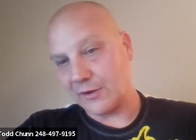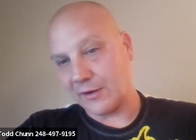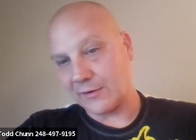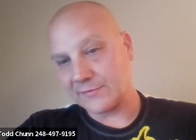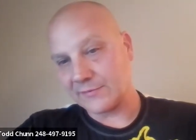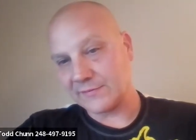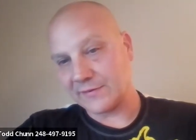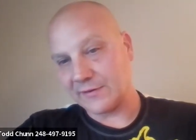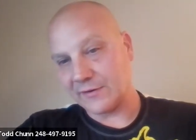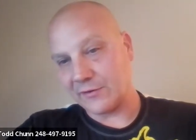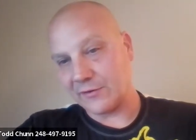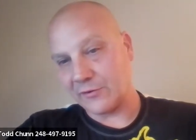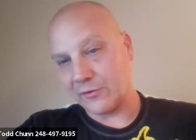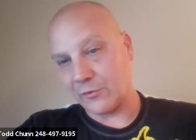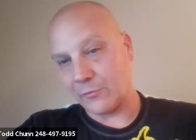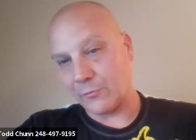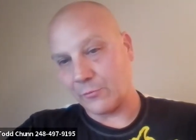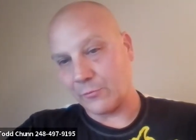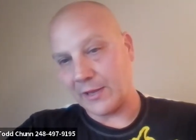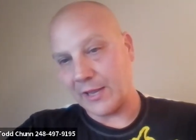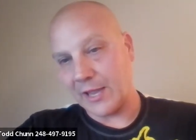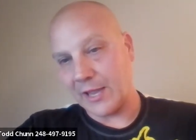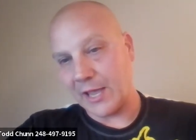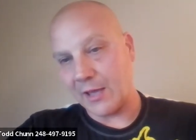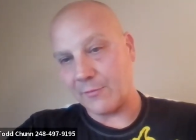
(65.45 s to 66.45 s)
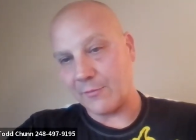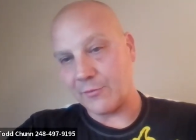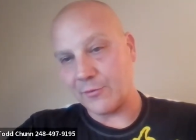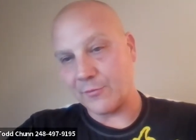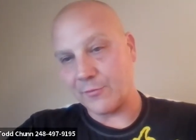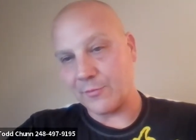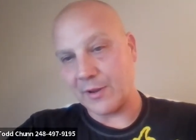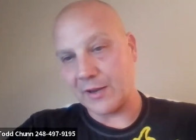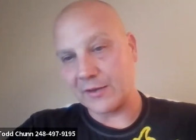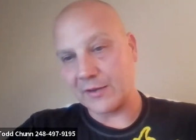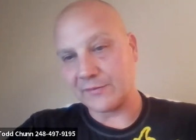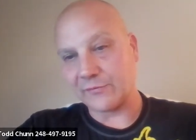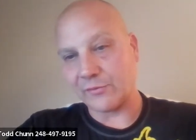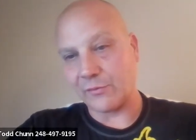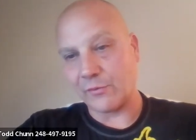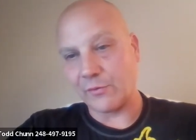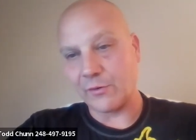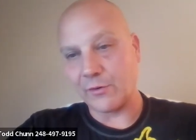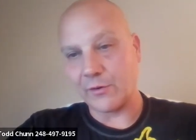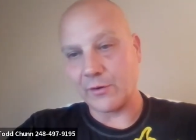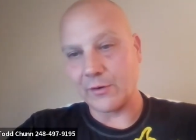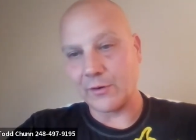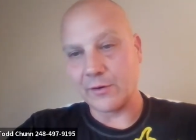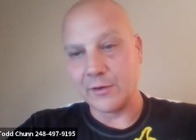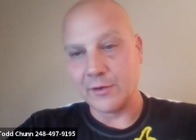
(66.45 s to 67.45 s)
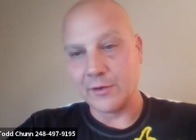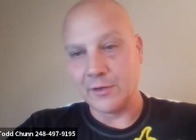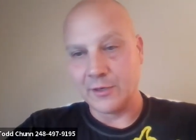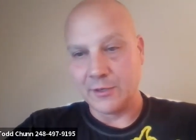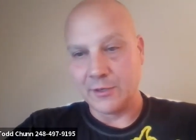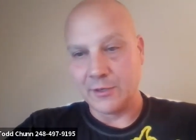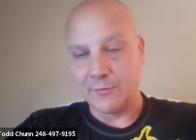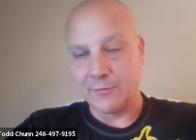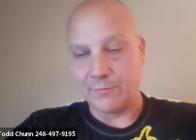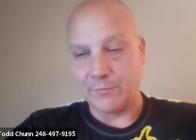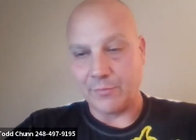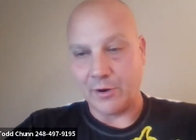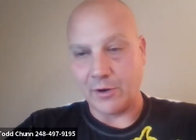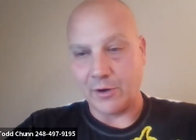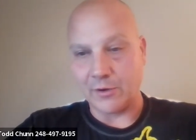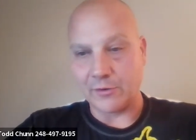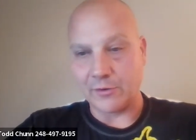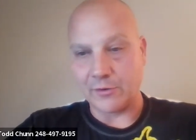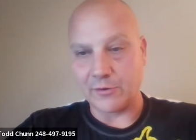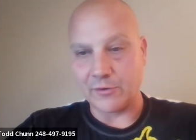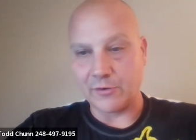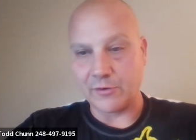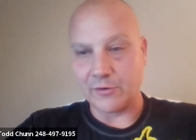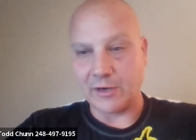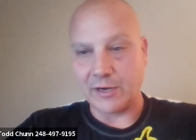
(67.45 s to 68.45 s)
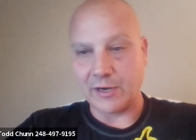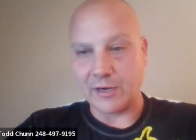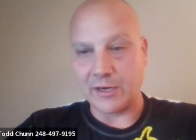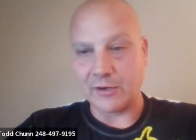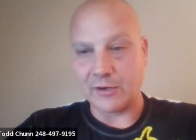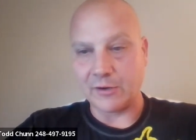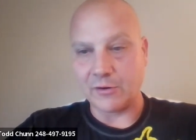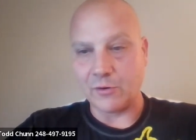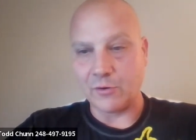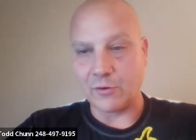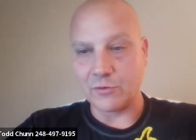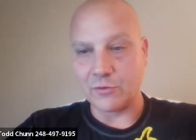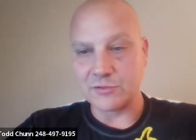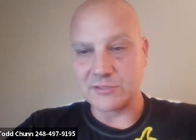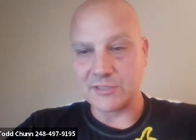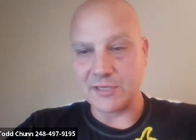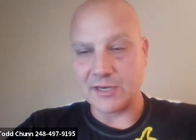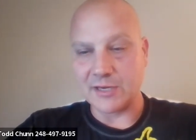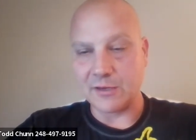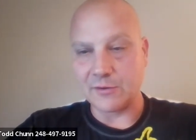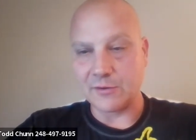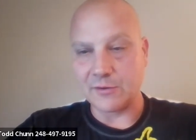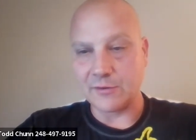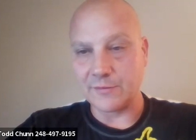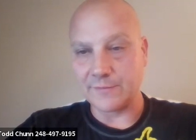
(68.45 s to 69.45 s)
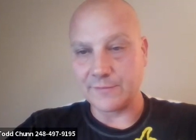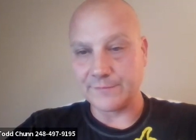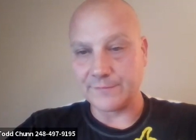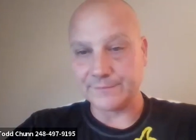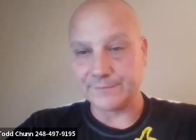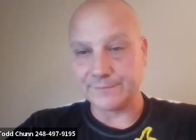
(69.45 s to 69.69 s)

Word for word: I see you're a rehabber, mentor, partner, and wholesaler.